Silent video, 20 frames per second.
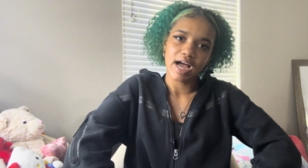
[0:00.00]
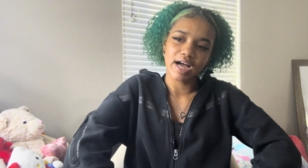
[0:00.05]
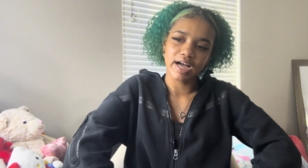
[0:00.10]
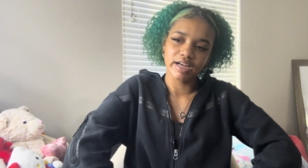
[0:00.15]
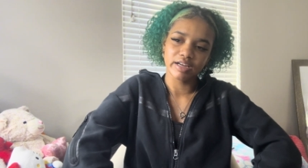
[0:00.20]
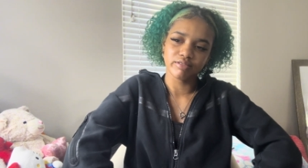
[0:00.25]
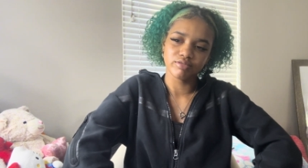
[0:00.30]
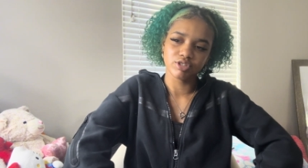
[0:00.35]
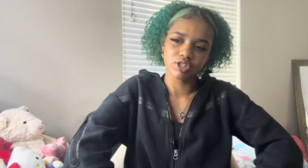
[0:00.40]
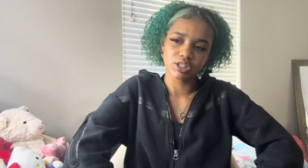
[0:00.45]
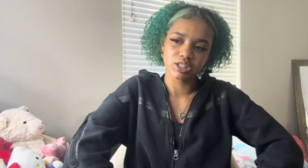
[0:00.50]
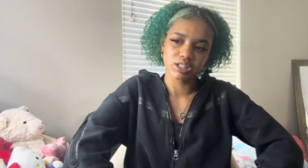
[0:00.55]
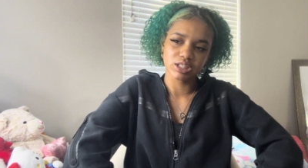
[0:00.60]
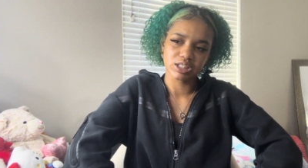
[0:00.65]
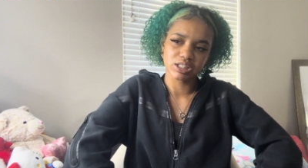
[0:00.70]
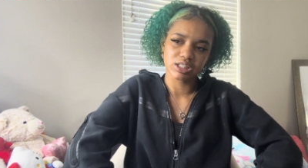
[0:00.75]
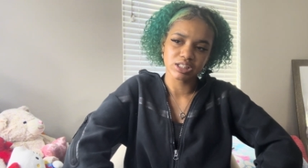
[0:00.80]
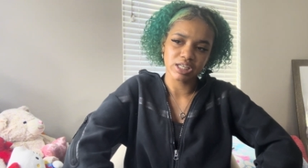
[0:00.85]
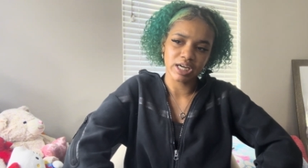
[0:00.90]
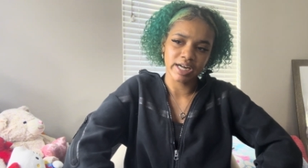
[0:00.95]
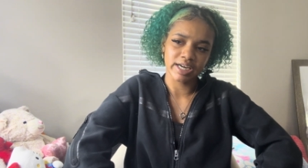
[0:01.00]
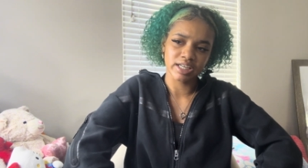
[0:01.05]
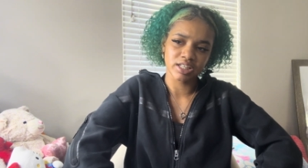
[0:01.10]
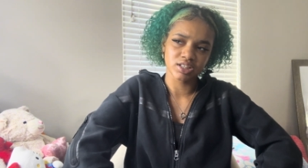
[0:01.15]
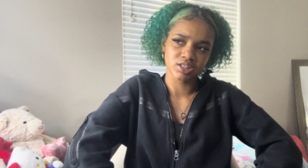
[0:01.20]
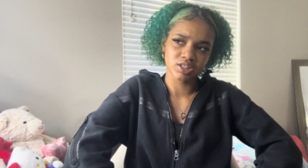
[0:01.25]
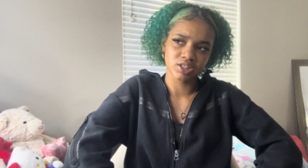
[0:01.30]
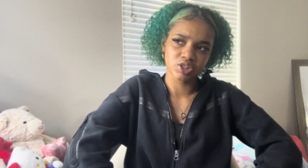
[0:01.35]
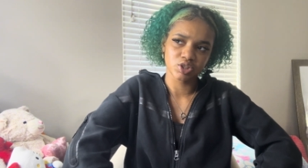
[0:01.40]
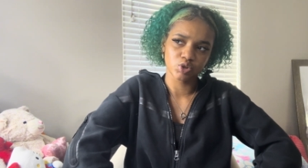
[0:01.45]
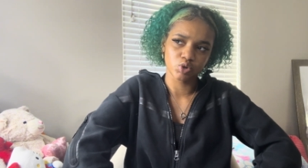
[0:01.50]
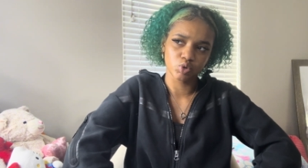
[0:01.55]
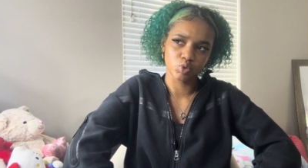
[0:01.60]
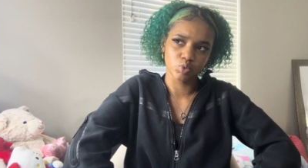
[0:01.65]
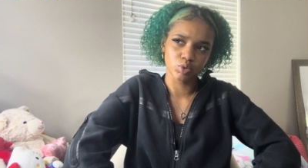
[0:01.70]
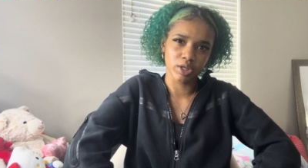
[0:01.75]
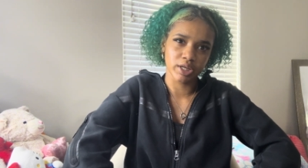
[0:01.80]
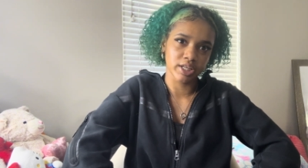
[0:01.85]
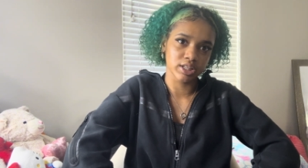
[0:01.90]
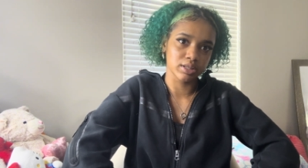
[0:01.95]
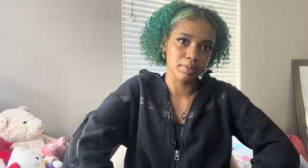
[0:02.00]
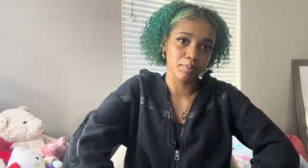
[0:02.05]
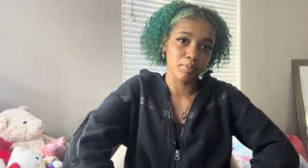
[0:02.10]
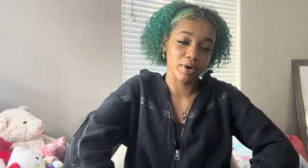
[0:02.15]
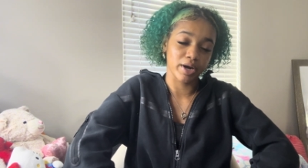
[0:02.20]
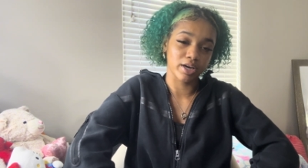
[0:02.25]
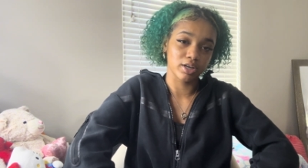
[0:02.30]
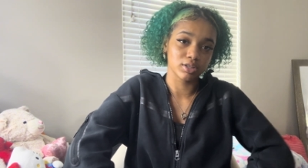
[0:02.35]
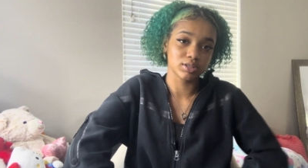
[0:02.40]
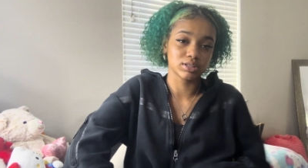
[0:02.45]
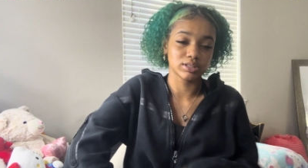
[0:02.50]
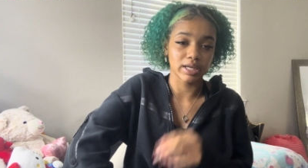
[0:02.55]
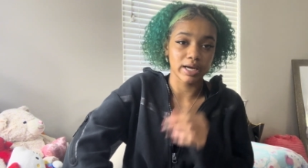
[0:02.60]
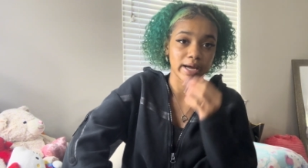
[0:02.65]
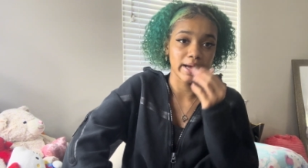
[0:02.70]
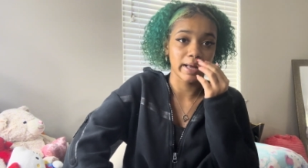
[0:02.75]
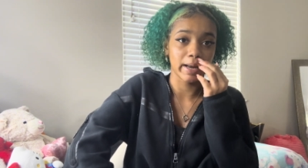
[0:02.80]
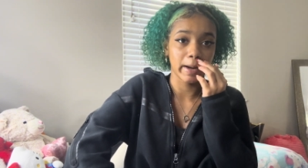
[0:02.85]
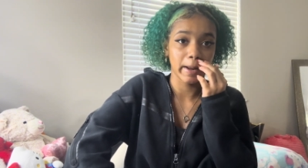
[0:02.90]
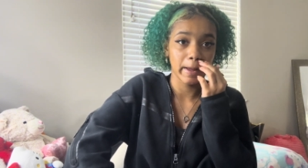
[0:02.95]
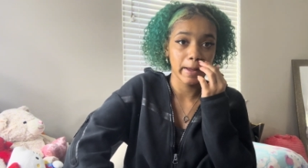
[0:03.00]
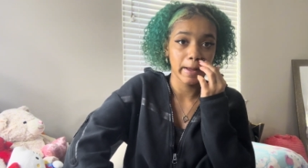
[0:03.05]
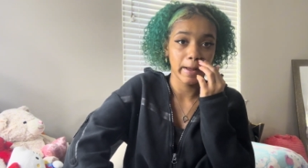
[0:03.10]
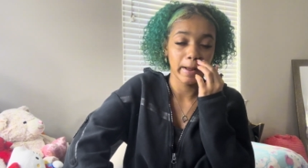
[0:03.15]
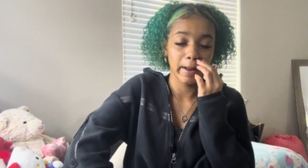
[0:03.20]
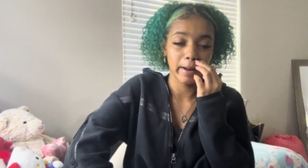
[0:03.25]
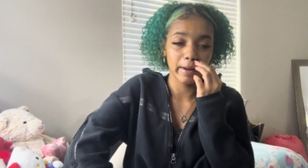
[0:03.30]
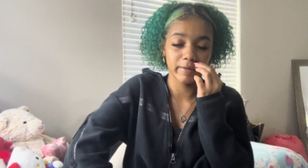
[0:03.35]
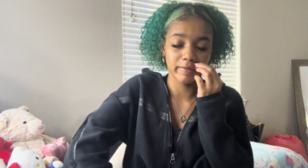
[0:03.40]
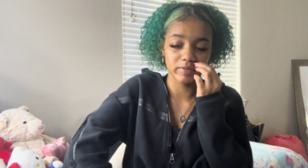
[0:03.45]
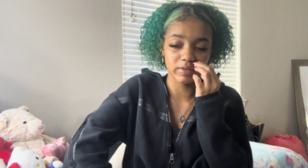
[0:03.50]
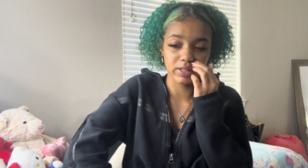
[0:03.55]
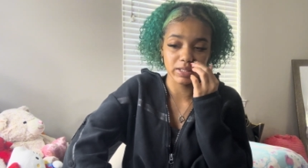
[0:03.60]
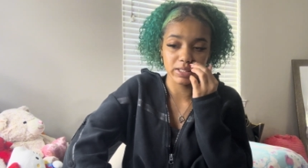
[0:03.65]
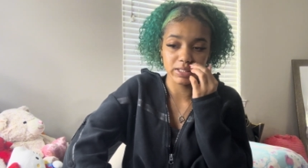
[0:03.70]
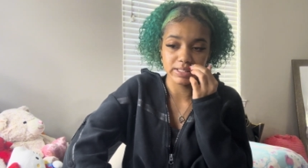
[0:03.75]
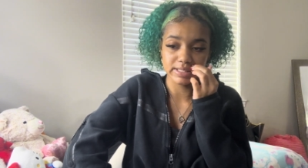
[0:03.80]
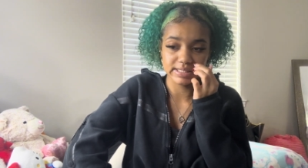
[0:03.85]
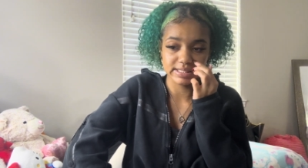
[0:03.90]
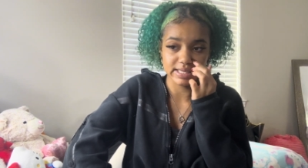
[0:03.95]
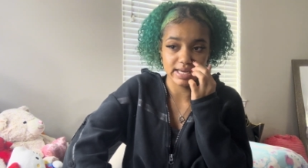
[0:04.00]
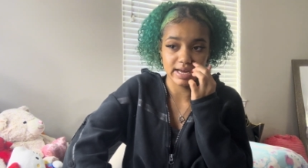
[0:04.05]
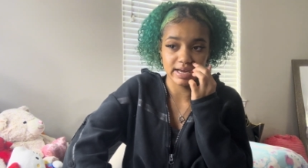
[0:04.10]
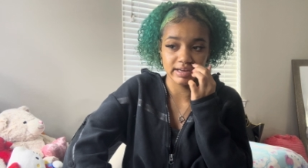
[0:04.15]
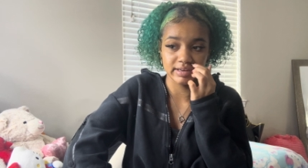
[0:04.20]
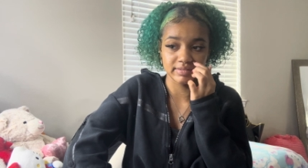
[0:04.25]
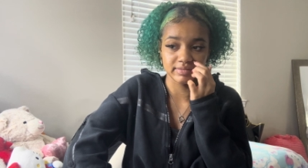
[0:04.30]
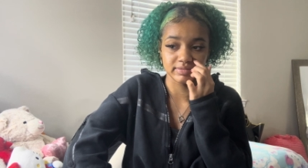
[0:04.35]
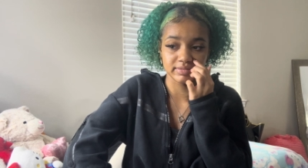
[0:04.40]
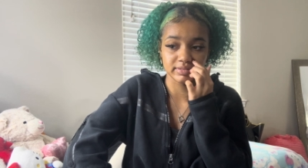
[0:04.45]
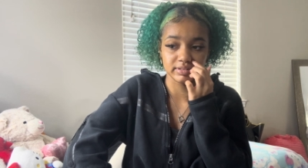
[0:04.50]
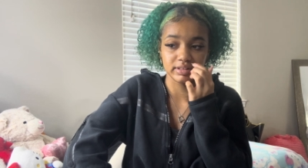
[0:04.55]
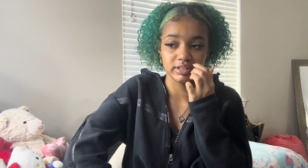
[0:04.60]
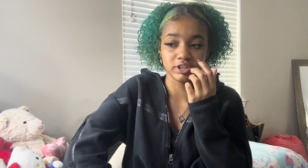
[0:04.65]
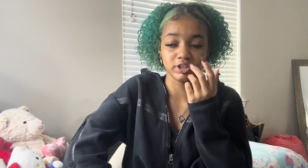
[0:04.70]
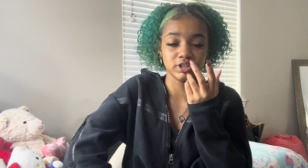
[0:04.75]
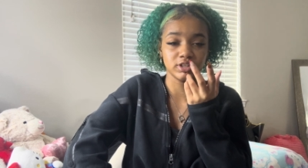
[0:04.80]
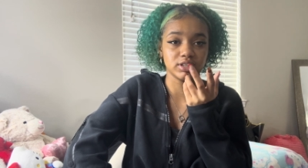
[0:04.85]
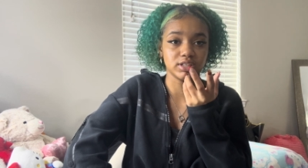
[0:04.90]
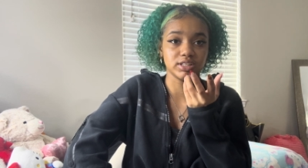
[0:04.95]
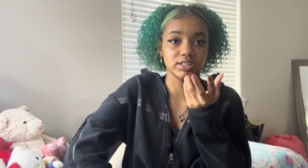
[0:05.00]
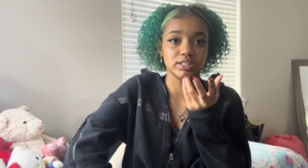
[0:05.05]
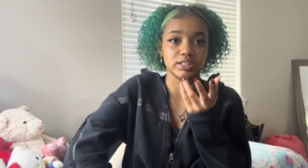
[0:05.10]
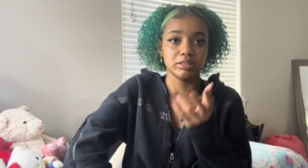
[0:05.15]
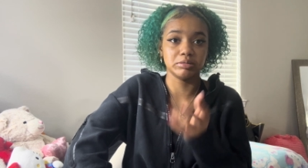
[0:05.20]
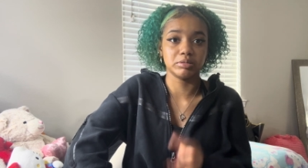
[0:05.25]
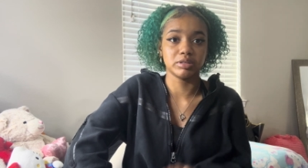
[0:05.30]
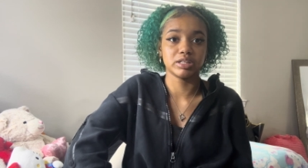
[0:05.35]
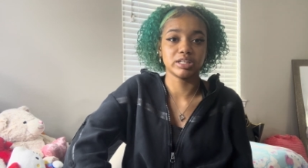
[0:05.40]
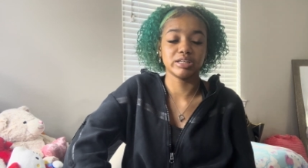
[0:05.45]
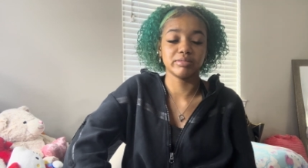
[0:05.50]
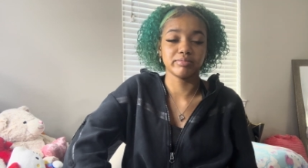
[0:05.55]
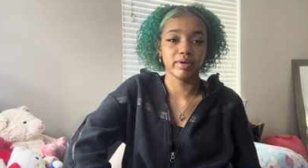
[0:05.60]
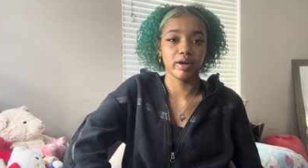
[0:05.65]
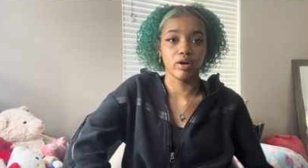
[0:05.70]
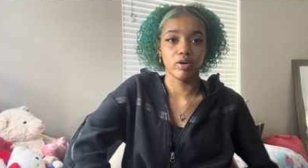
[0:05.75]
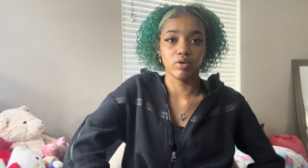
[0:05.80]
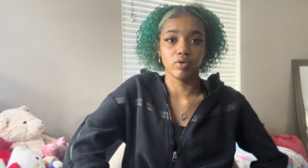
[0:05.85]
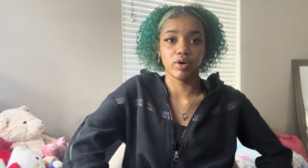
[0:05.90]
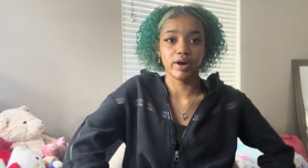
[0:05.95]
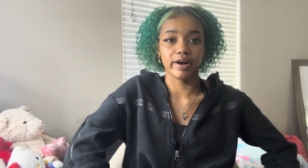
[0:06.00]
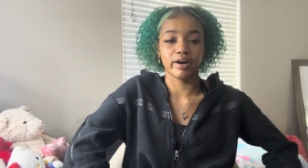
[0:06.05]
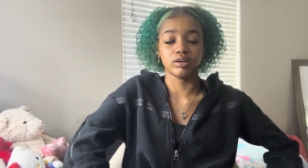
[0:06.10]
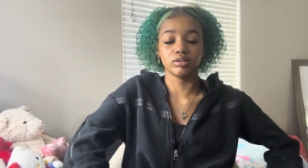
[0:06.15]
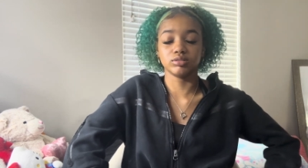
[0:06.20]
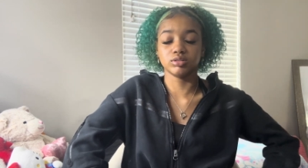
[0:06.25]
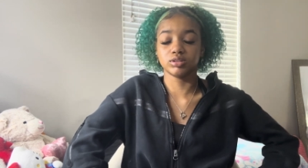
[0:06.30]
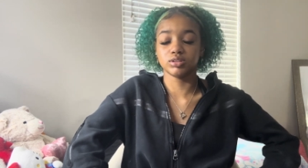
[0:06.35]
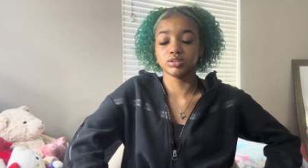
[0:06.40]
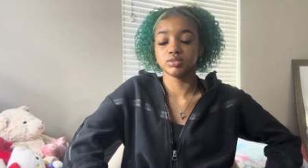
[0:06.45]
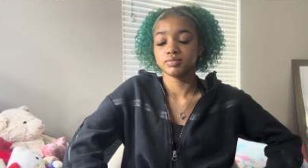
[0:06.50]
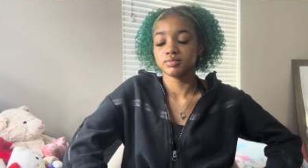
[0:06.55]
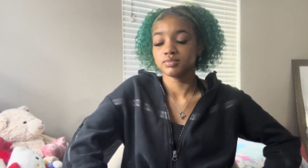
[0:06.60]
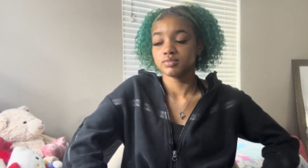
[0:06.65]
I've just decided to look at the brighter side of this. I've literally deep cleaned my whole house.